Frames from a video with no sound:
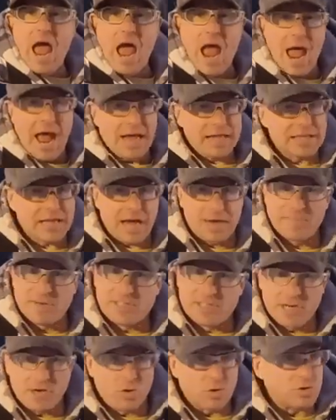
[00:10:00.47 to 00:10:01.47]

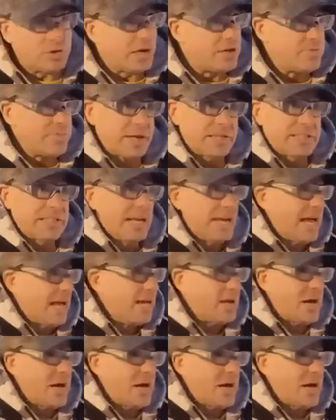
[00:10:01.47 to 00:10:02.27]
anti-material. Now you might say,